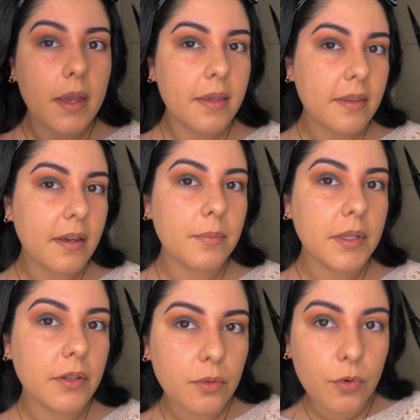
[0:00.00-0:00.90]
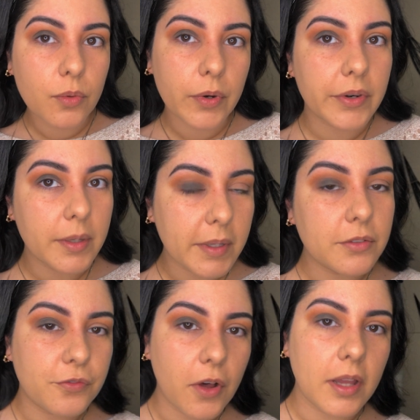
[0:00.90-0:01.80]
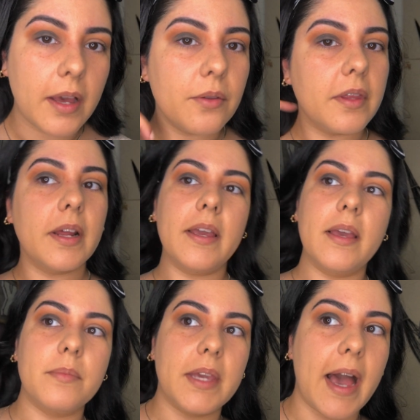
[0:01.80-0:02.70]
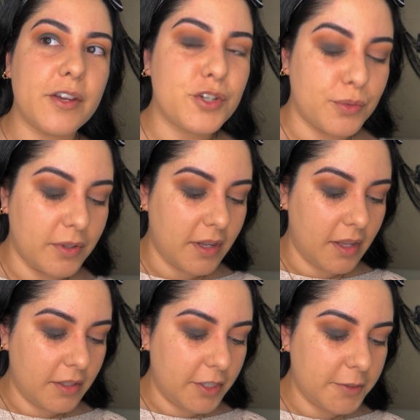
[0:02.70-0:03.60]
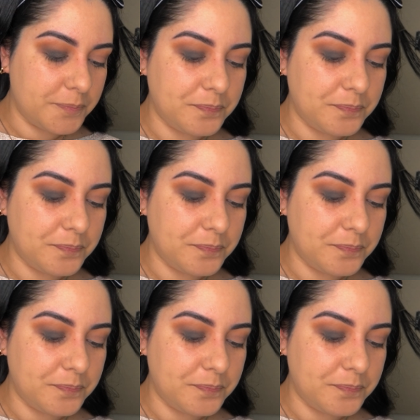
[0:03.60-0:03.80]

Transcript: I think I'm a little more worried about the fallout than I am the actual color.